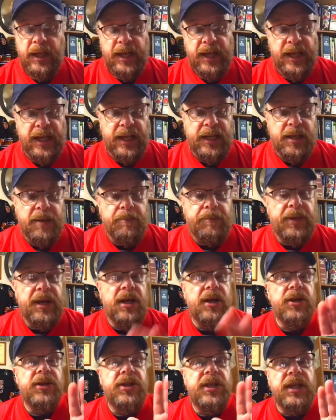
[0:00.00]
in
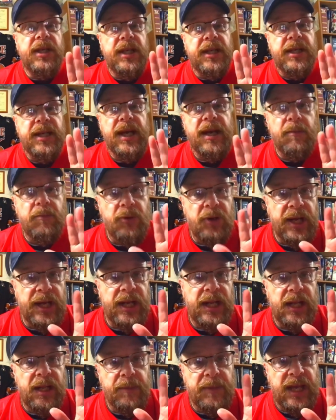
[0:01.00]
comparison to Tom
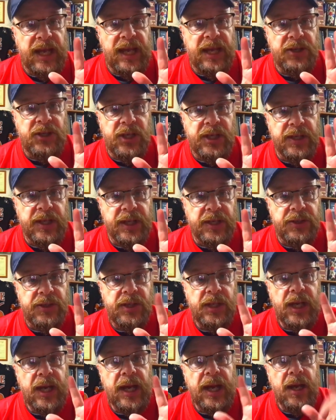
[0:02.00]
Brady, let me ask you this.
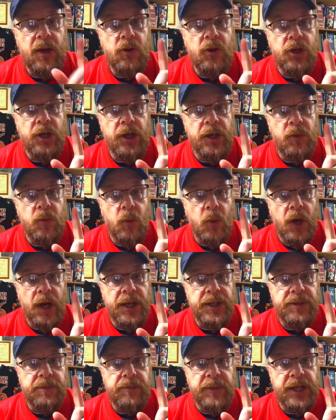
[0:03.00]
How good
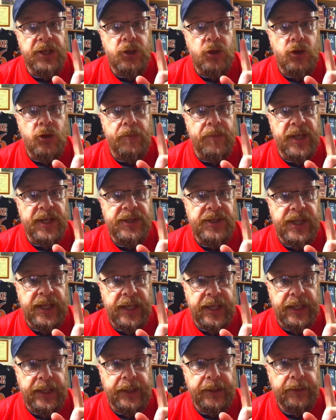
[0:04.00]
was Mitch
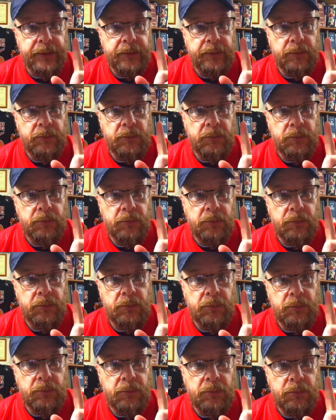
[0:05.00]
Trubisky?
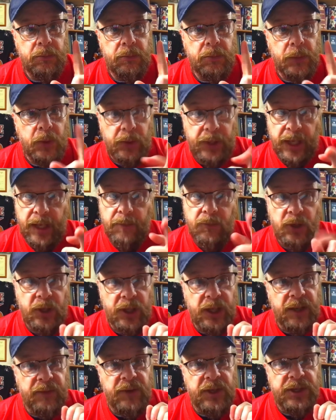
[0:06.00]
Okay, I'm going
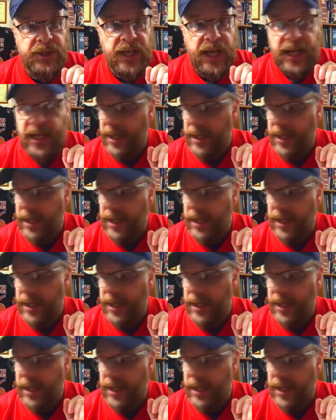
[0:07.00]
to give you a second